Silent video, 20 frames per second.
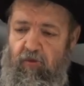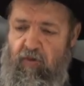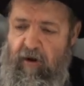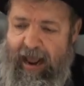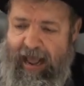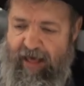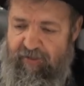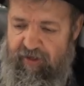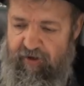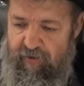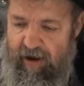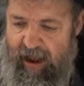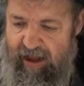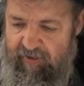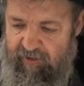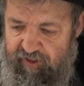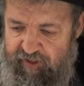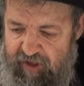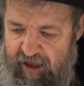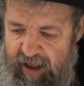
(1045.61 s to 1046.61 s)
Rather,
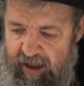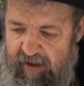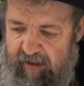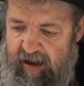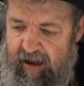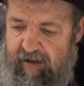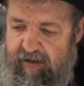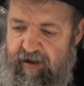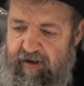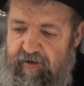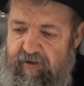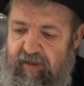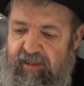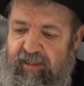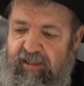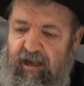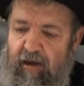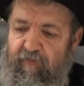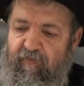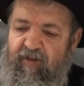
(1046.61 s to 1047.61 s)
I think that there is
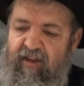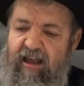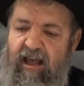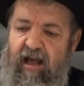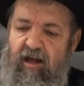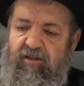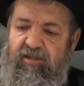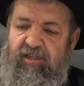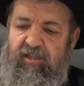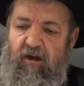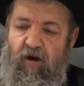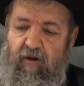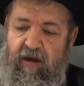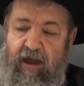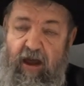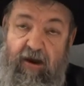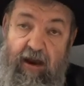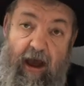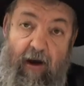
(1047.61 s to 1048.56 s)
something else going on.